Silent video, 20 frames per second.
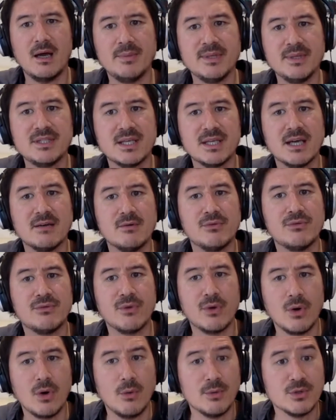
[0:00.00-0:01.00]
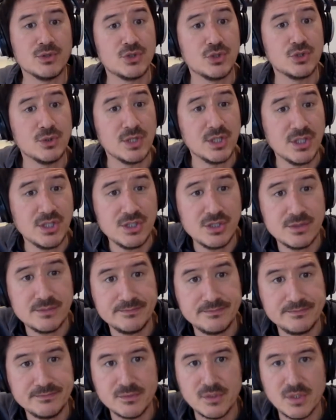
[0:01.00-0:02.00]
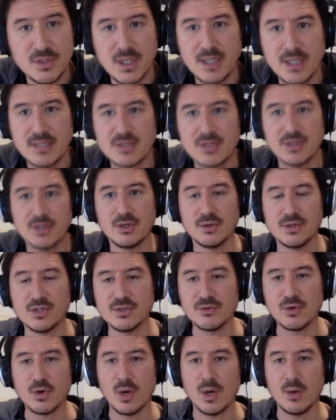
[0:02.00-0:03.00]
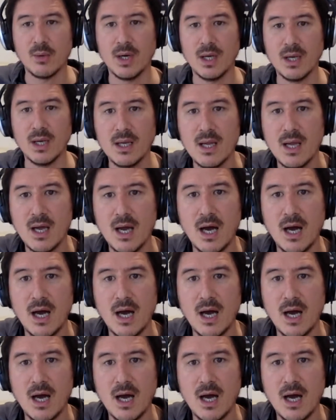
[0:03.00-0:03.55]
been together for almost 2 years. Okay, so know each other quite well,